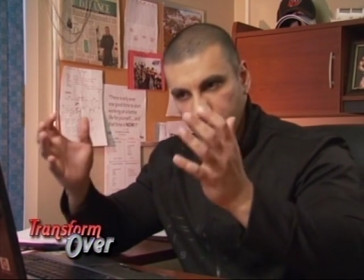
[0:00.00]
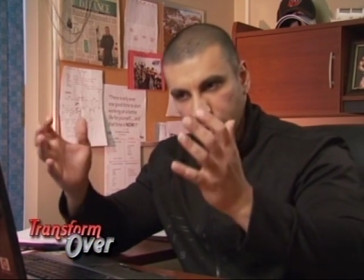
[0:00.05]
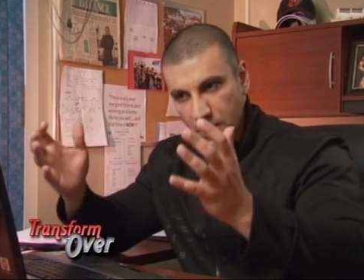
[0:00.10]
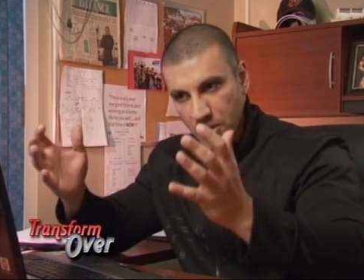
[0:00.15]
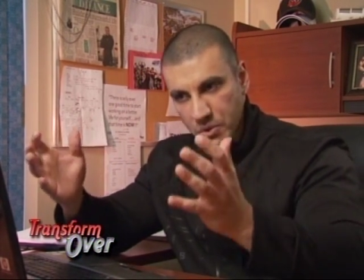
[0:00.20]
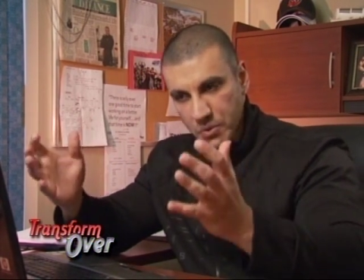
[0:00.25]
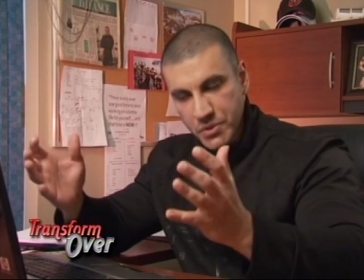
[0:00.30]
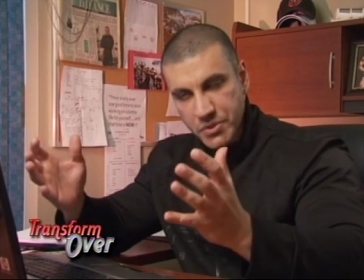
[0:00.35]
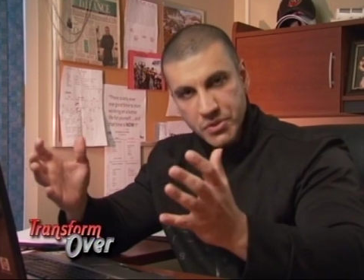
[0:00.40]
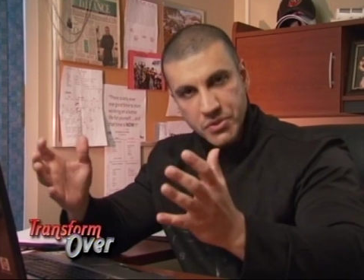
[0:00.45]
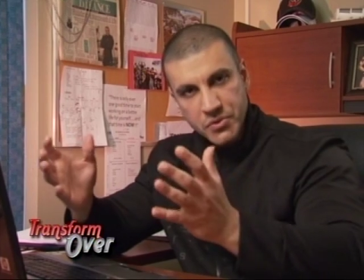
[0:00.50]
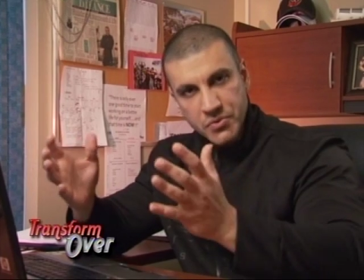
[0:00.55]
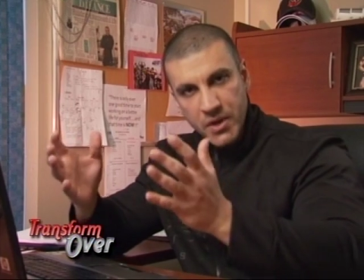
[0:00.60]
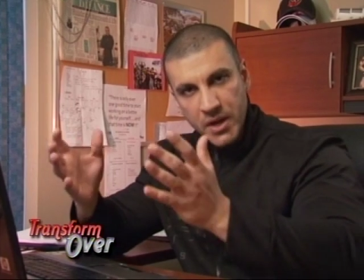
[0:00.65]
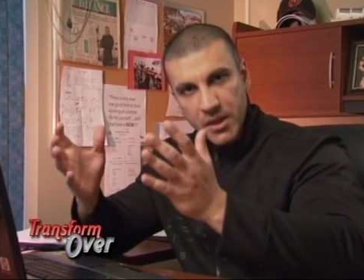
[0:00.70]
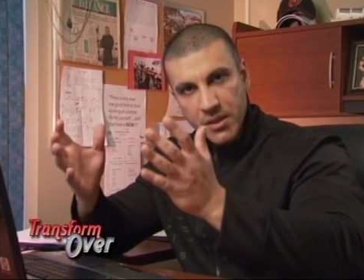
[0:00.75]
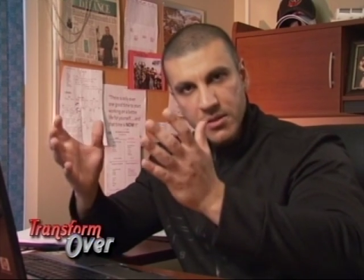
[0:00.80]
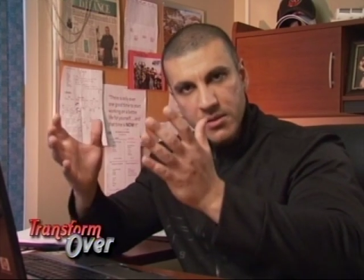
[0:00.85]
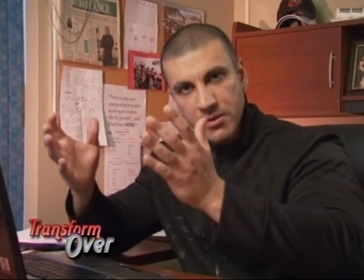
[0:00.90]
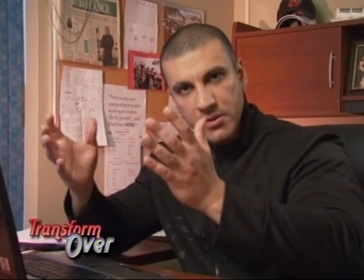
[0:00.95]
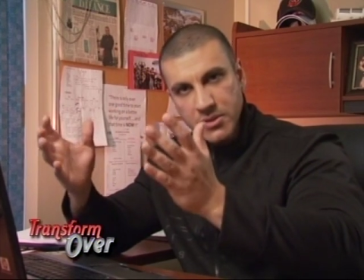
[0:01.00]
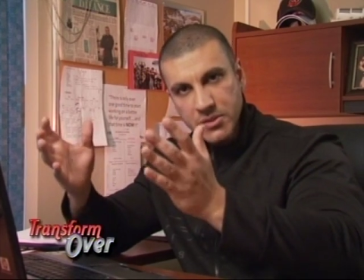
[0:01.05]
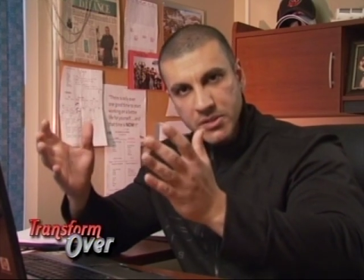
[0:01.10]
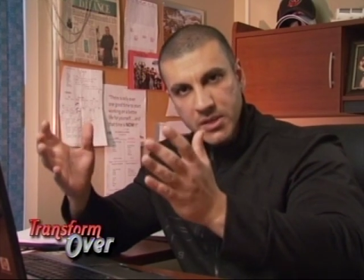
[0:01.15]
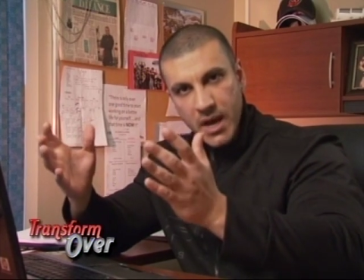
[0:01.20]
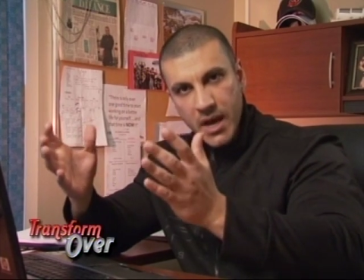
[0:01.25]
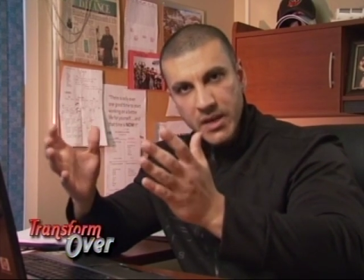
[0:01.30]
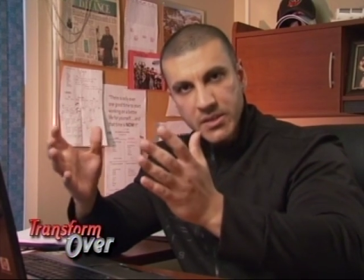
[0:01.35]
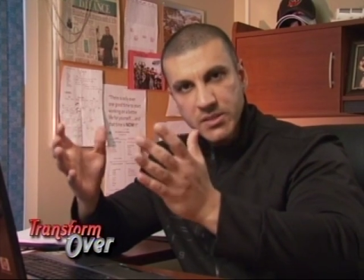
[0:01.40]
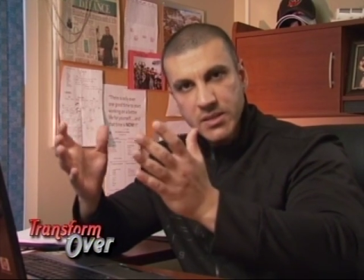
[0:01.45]
increase your strength, your
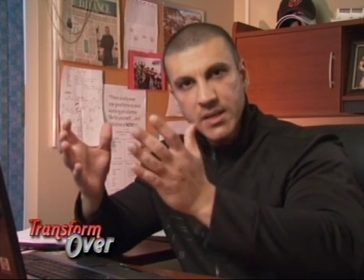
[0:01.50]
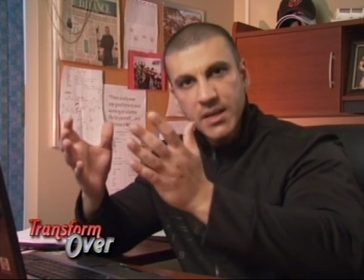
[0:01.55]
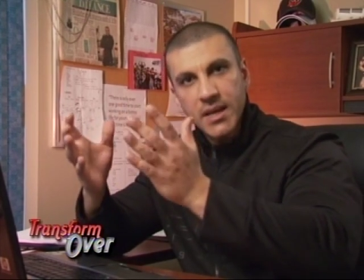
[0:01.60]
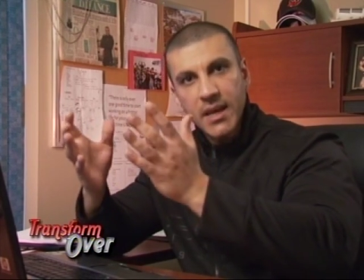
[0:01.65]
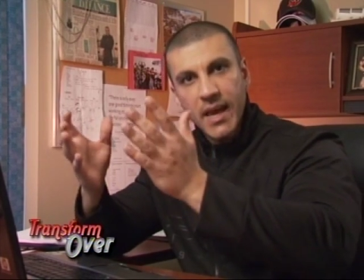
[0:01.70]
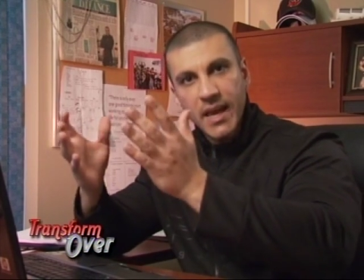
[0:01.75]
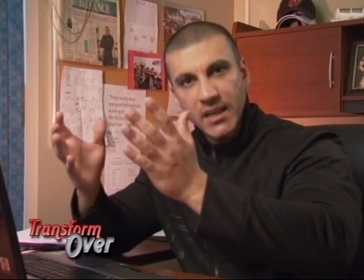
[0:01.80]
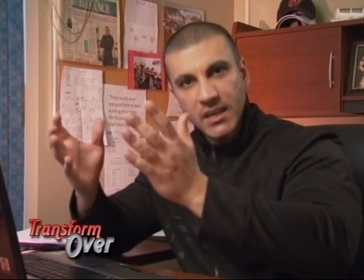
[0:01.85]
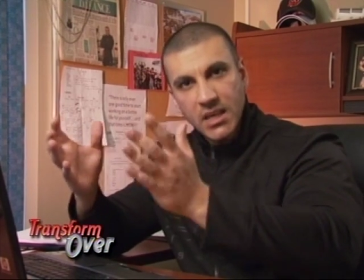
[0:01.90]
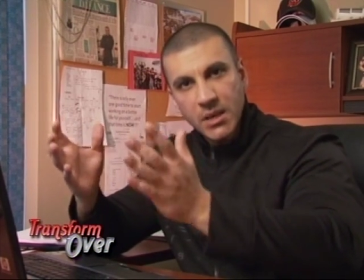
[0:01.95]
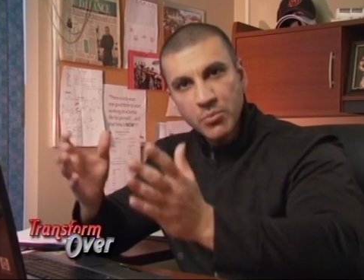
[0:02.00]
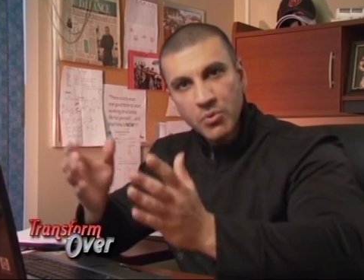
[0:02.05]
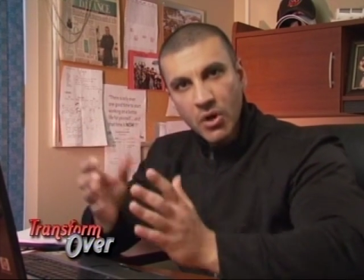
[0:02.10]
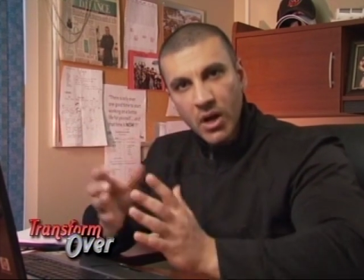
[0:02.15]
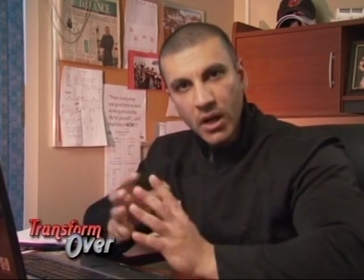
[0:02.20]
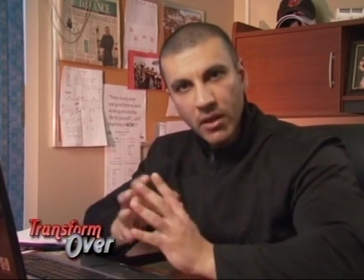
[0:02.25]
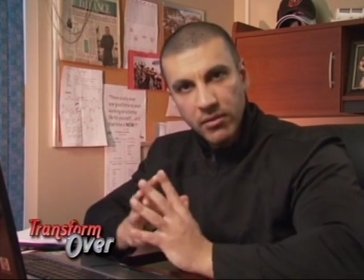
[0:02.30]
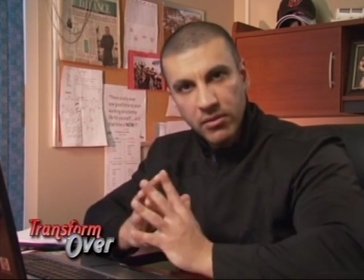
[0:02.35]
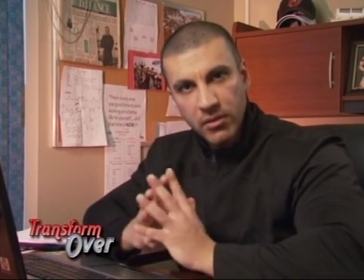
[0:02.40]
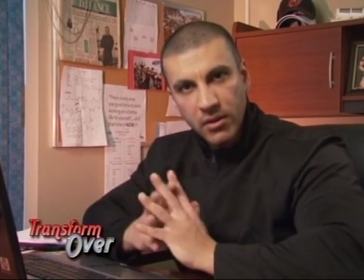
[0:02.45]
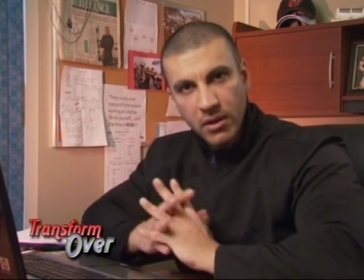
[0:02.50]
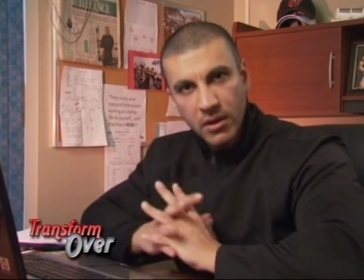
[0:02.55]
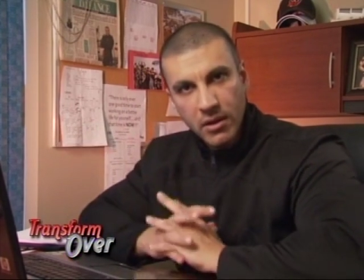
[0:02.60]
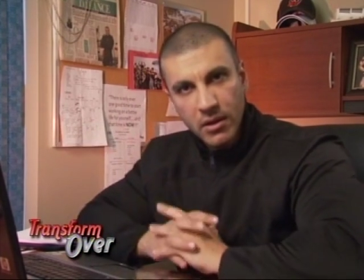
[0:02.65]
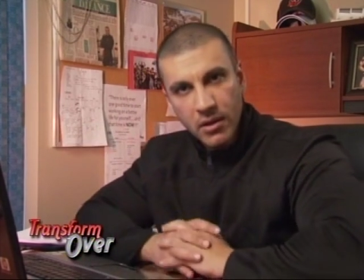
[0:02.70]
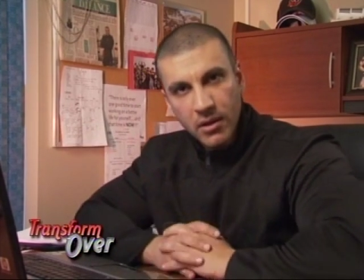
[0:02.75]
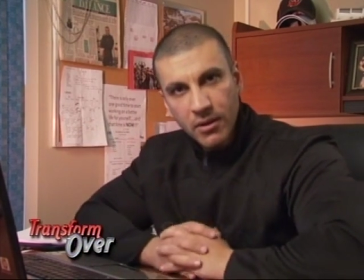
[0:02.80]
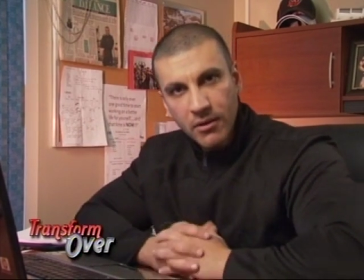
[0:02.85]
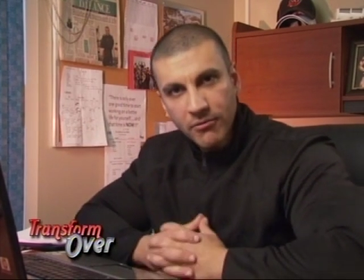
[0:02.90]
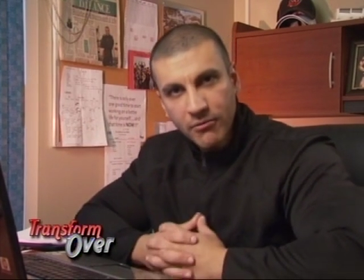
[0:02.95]
size, and keep you healthy
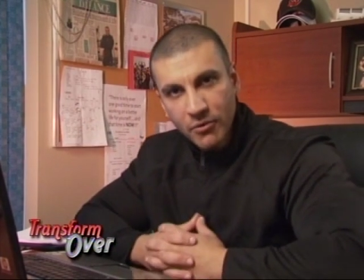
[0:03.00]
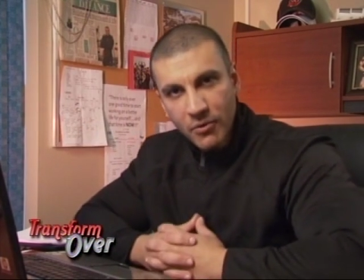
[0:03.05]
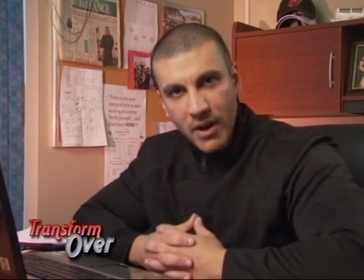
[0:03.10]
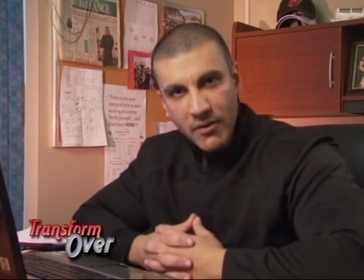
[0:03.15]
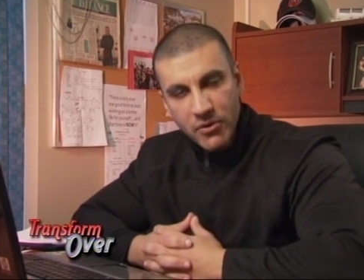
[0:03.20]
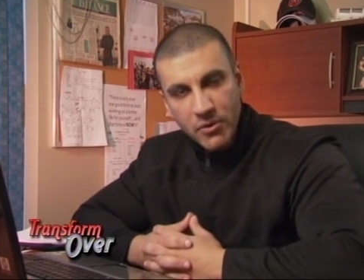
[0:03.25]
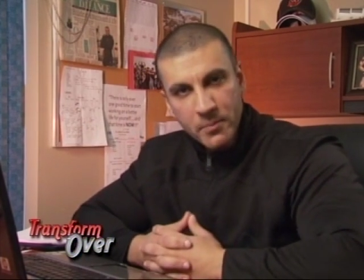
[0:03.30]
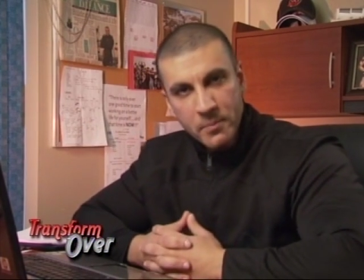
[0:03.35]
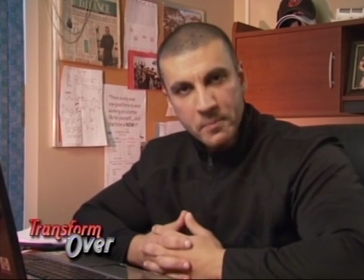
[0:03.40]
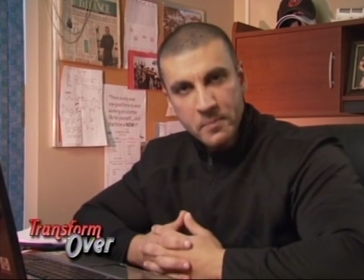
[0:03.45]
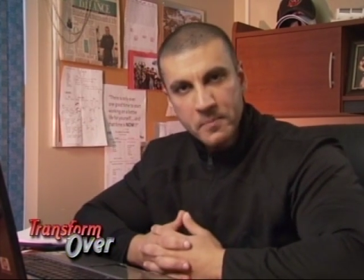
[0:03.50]
forever.